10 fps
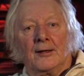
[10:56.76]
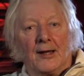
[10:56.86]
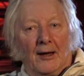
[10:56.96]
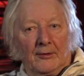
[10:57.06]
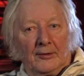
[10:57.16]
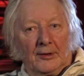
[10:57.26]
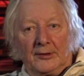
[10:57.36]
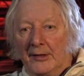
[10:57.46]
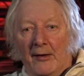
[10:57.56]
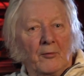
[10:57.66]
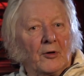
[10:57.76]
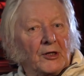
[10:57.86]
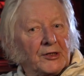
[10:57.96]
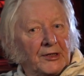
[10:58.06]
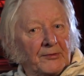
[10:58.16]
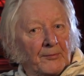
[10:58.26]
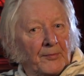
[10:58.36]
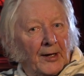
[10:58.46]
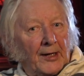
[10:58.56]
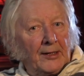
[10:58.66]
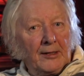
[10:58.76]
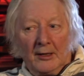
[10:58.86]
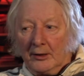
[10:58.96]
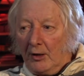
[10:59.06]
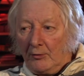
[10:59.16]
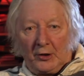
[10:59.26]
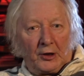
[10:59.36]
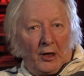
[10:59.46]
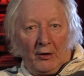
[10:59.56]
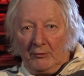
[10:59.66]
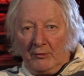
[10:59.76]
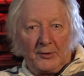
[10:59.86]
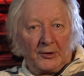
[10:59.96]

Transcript: Now, the networks didn't pay, Coca-Cola and